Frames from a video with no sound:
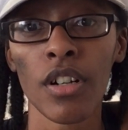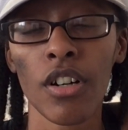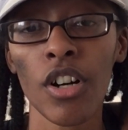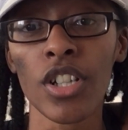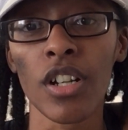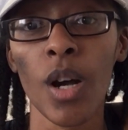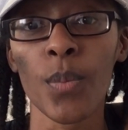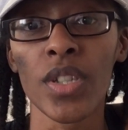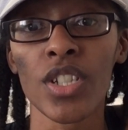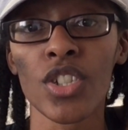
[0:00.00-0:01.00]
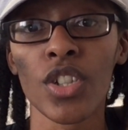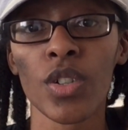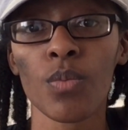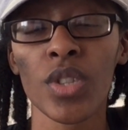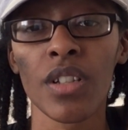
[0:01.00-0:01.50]
on your
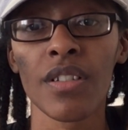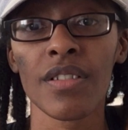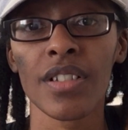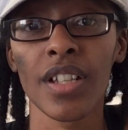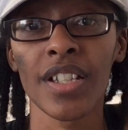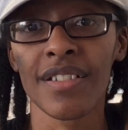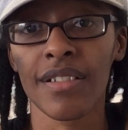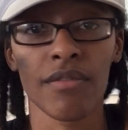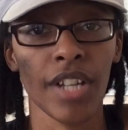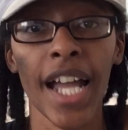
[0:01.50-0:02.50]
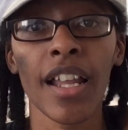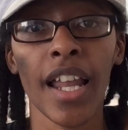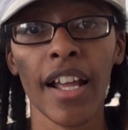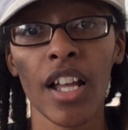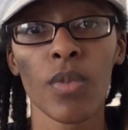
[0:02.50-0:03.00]
competition because it's kind of
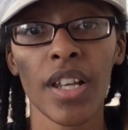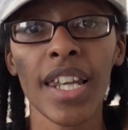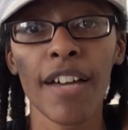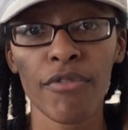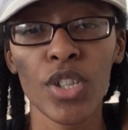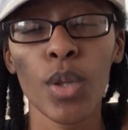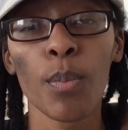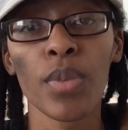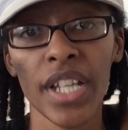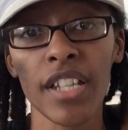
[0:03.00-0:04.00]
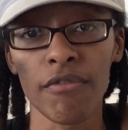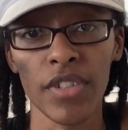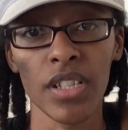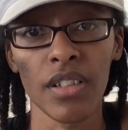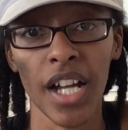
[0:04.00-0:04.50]
like a level playing
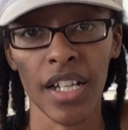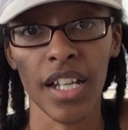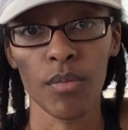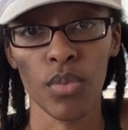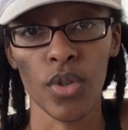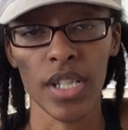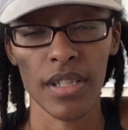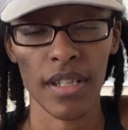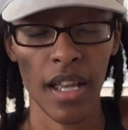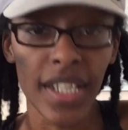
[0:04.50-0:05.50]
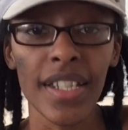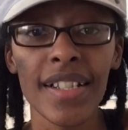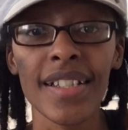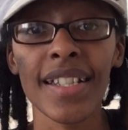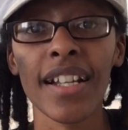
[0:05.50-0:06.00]
field at that point. The
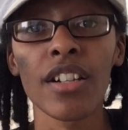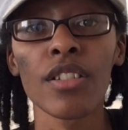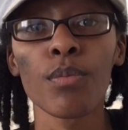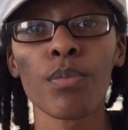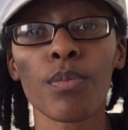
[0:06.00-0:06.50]
second